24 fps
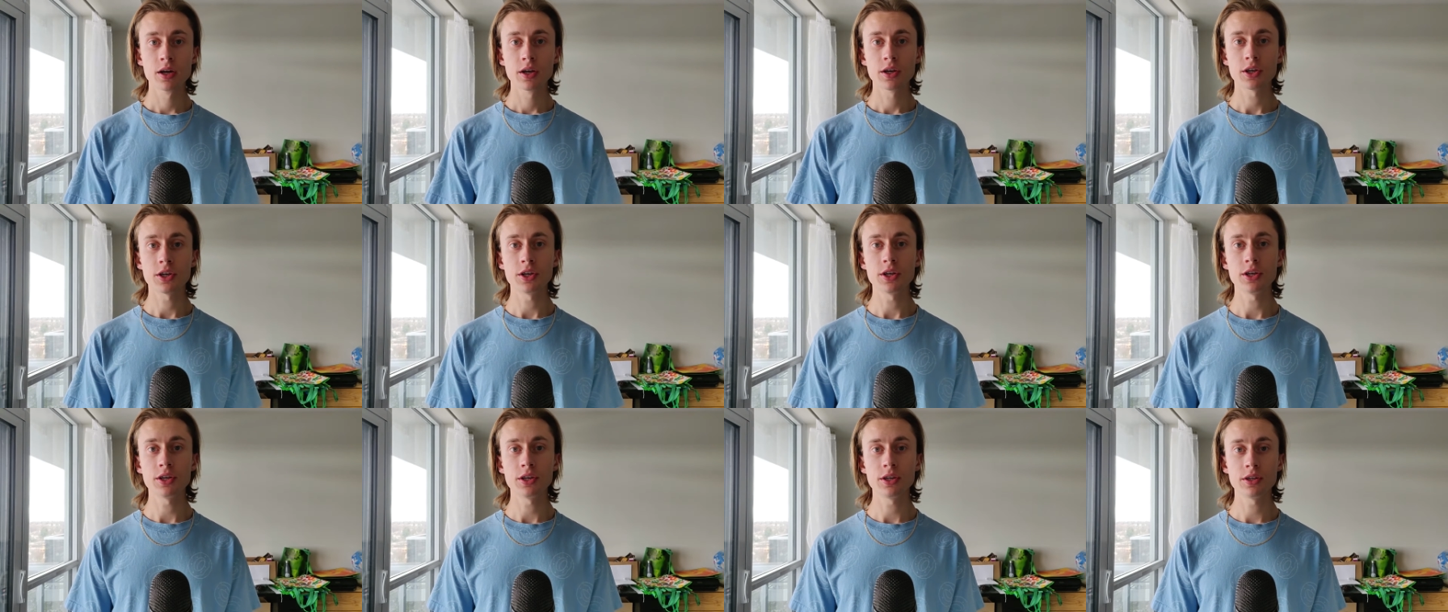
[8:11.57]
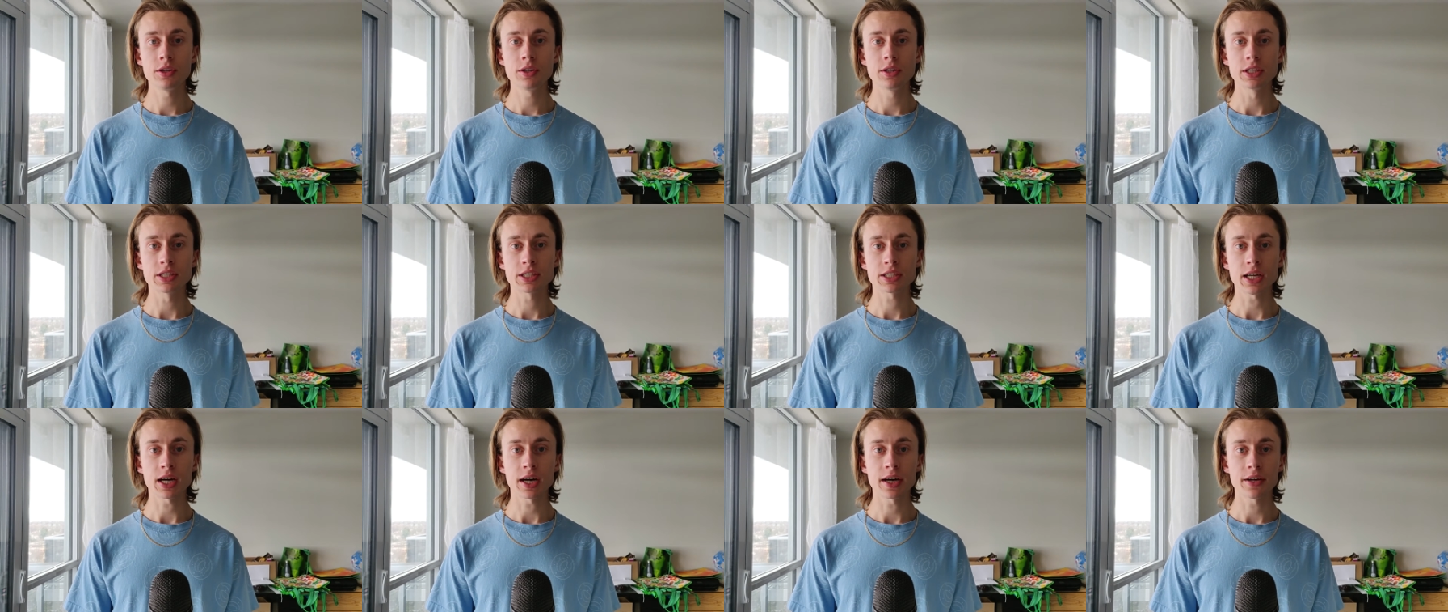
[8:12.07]
he
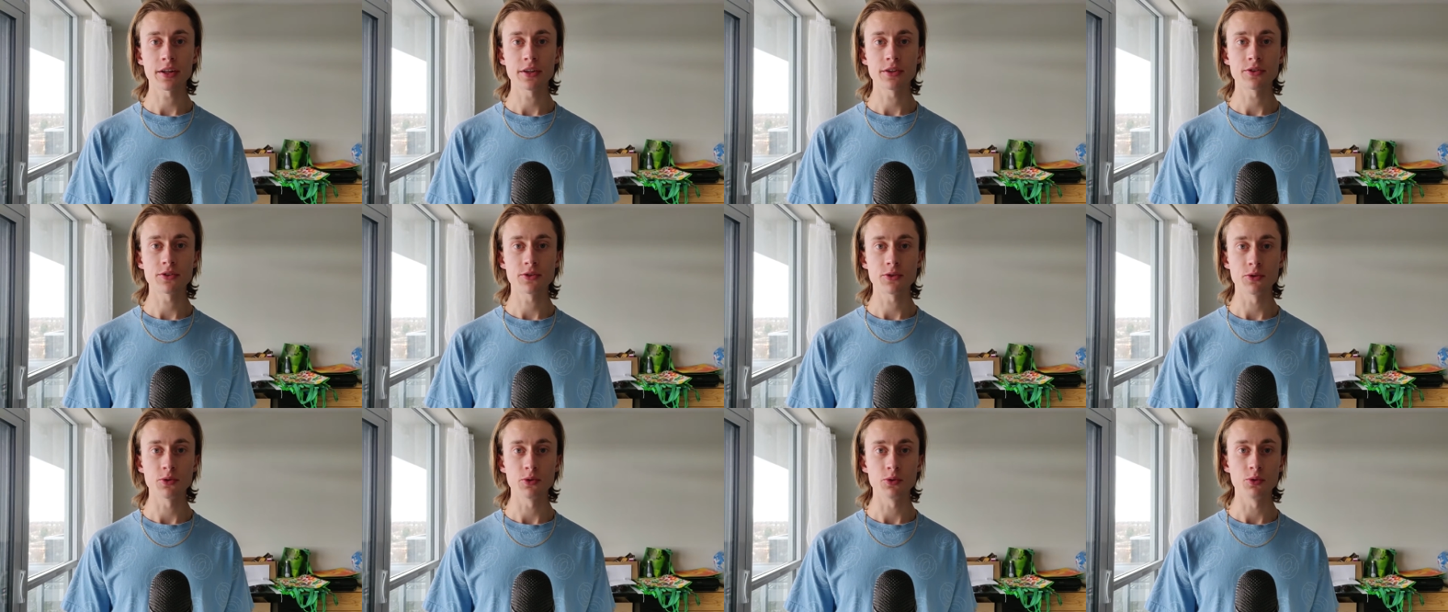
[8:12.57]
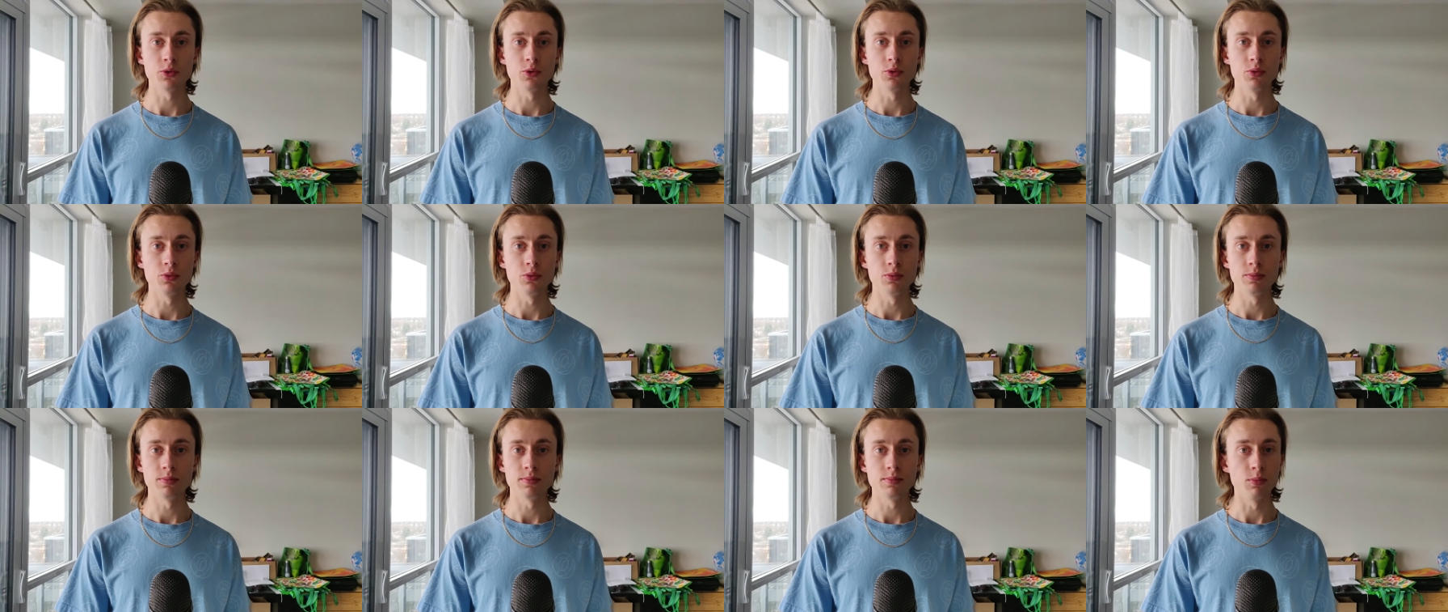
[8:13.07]
decided to
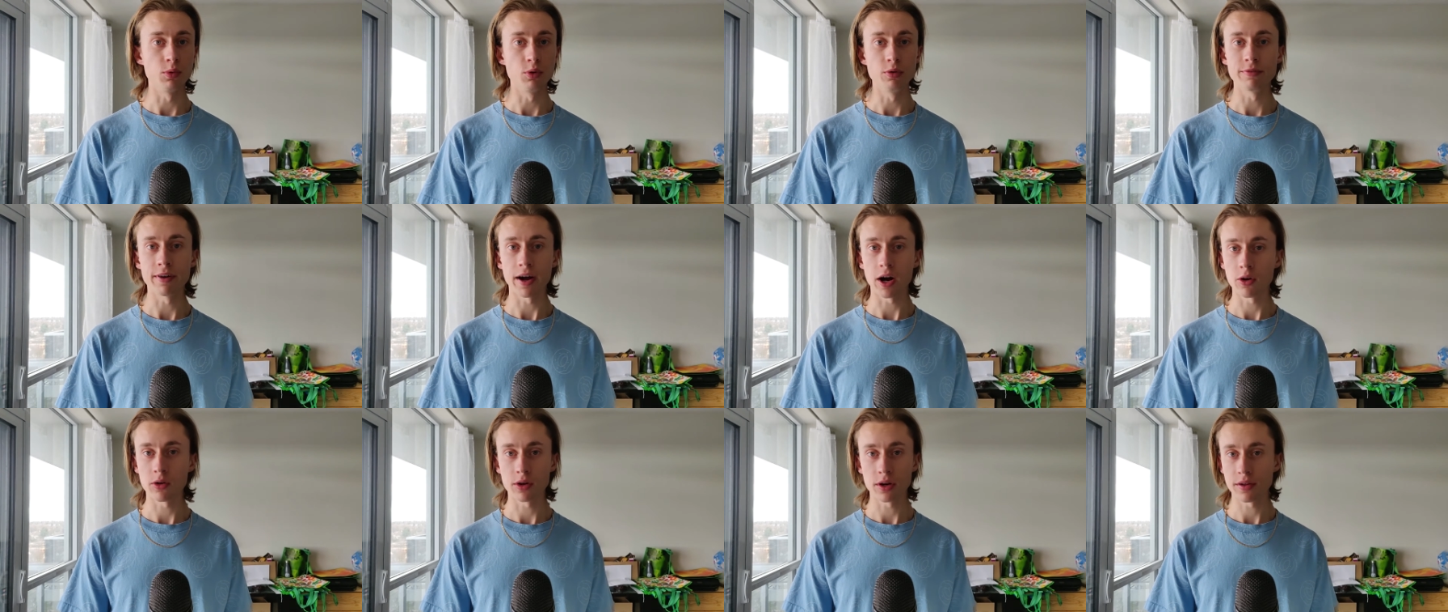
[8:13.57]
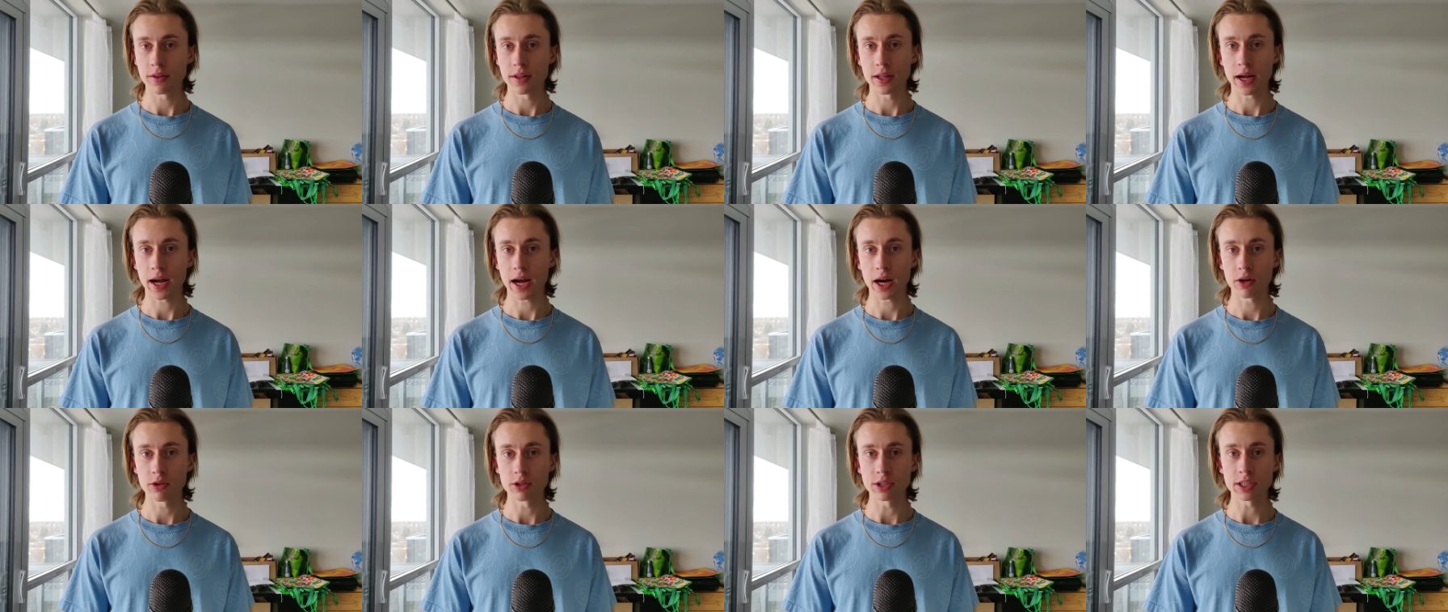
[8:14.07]
move out of the
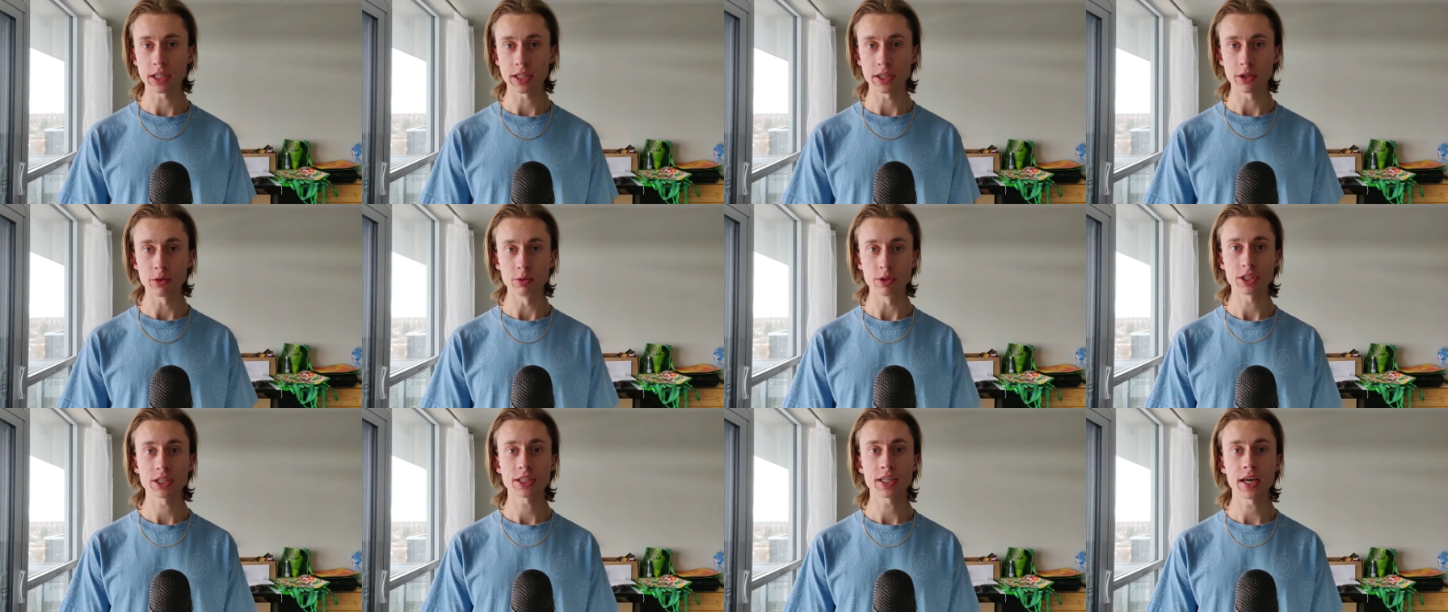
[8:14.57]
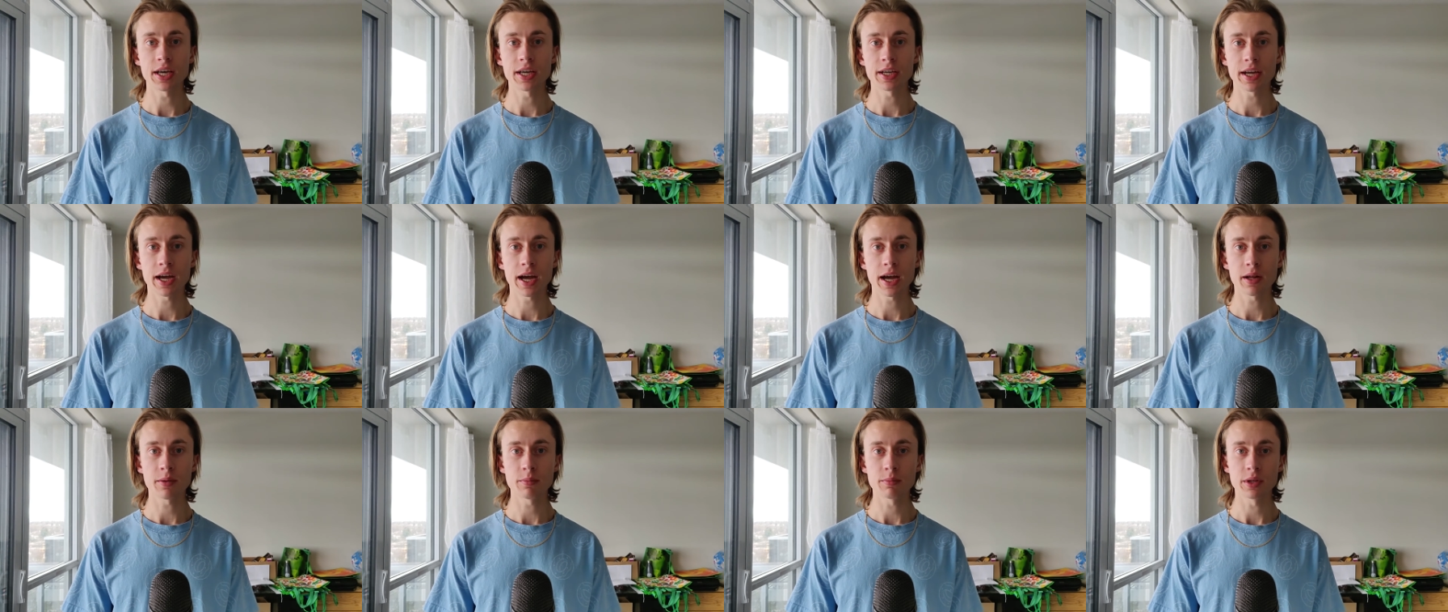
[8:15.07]
house that he was staying
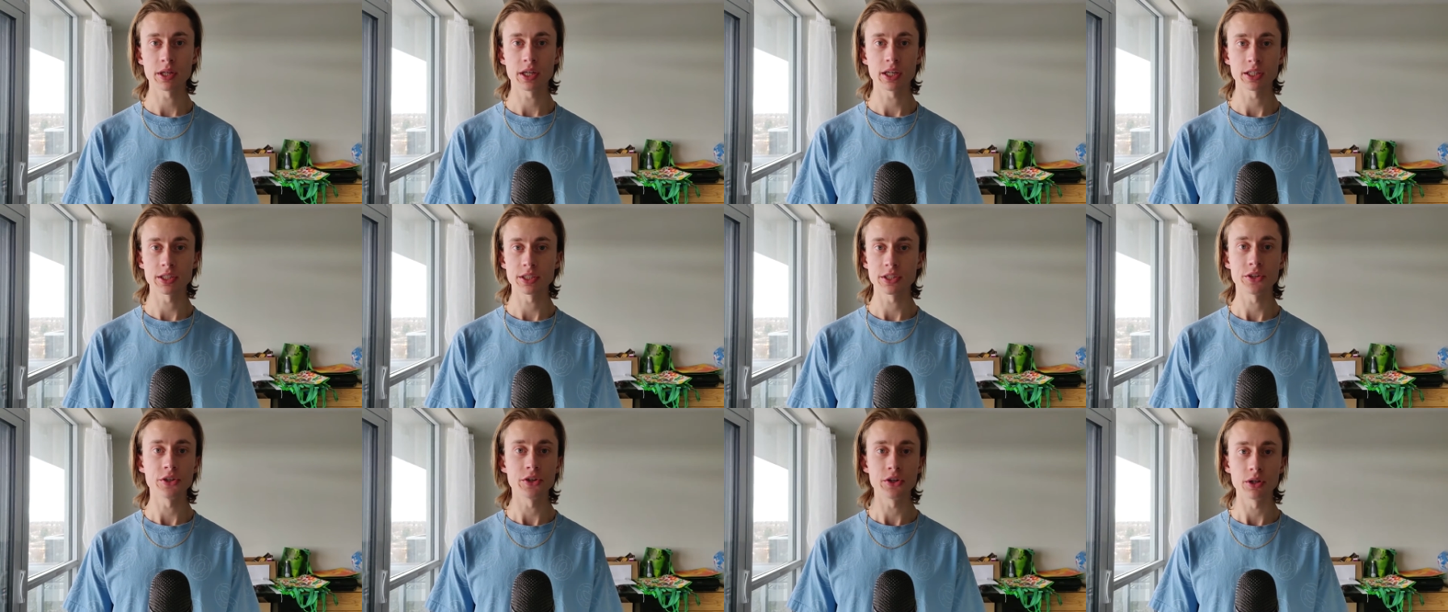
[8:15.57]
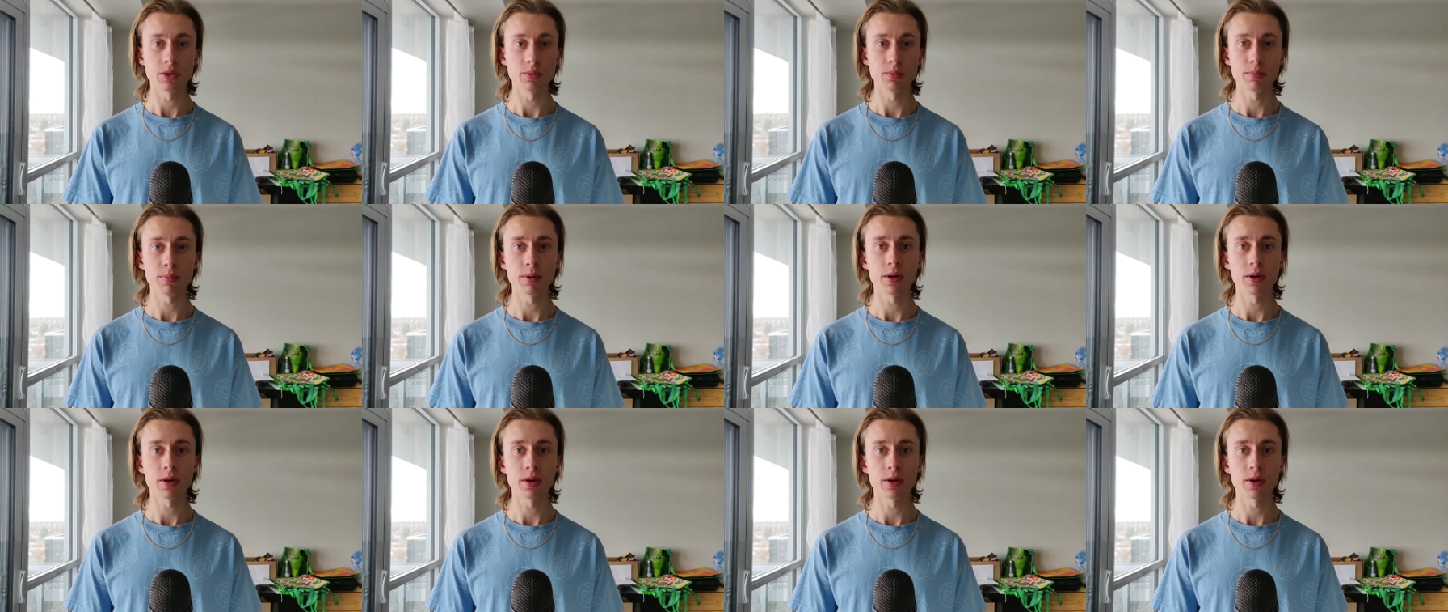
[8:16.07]
at because he couldn't